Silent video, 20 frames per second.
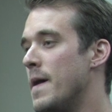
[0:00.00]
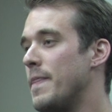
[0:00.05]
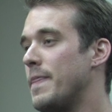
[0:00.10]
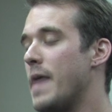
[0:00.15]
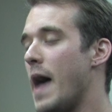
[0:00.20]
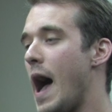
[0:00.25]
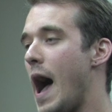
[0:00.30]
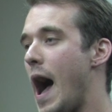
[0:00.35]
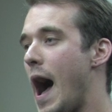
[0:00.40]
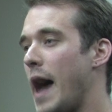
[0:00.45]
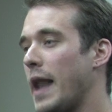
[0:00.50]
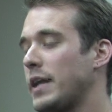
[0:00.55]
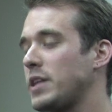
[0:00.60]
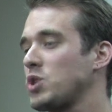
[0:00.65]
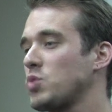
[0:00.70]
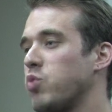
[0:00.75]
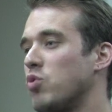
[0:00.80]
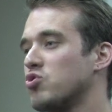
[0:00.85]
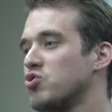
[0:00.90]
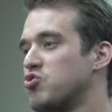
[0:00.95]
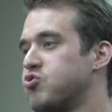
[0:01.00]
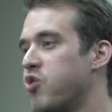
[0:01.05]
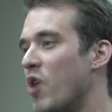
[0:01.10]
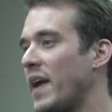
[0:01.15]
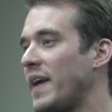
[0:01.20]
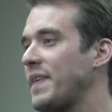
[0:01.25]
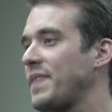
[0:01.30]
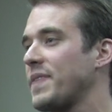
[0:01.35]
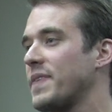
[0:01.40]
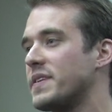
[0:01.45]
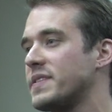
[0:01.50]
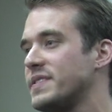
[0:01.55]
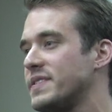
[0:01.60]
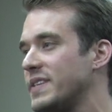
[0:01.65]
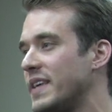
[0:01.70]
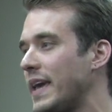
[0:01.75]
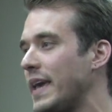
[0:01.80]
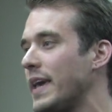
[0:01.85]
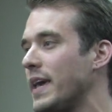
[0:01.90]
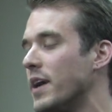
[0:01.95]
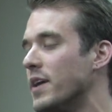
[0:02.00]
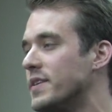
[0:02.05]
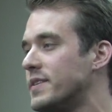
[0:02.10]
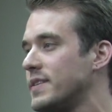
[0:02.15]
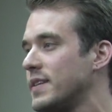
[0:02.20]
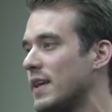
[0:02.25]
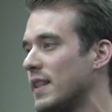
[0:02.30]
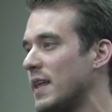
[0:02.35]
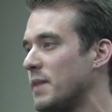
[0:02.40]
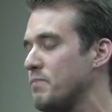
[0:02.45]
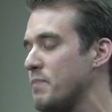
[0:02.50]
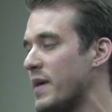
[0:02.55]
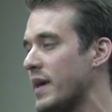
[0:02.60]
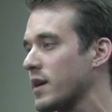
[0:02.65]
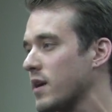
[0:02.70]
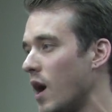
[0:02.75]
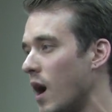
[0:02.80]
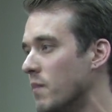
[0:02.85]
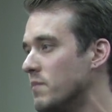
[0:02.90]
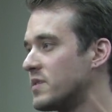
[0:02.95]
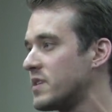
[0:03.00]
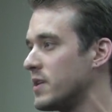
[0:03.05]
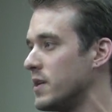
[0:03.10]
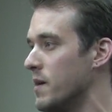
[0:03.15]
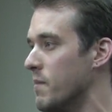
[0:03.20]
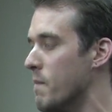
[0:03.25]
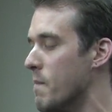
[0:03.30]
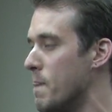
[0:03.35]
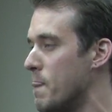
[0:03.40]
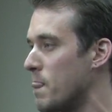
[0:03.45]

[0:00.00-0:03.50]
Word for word: The addict will drink the sea until it becomes him.